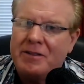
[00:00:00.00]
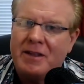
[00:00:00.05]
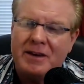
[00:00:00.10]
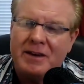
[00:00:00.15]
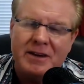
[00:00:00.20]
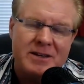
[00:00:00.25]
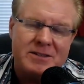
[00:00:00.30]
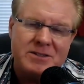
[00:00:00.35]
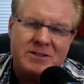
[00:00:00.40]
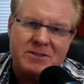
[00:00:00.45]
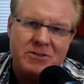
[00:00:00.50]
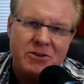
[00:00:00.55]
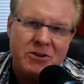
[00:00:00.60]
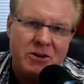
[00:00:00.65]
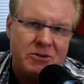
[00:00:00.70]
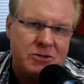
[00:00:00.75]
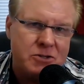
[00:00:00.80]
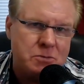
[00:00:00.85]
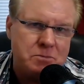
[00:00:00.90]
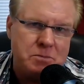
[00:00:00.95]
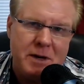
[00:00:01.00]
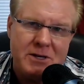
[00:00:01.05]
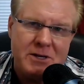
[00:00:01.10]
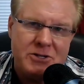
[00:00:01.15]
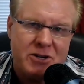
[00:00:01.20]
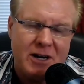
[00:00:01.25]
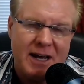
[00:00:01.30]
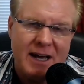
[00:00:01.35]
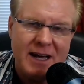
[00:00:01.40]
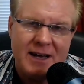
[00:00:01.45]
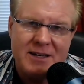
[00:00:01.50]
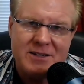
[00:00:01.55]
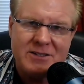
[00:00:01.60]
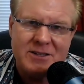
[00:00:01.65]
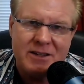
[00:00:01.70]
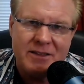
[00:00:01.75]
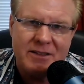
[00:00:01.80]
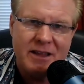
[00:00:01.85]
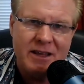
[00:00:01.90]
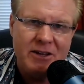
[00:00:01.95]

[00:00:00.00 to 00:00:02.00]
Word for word: that doesn't, you know, specialize and,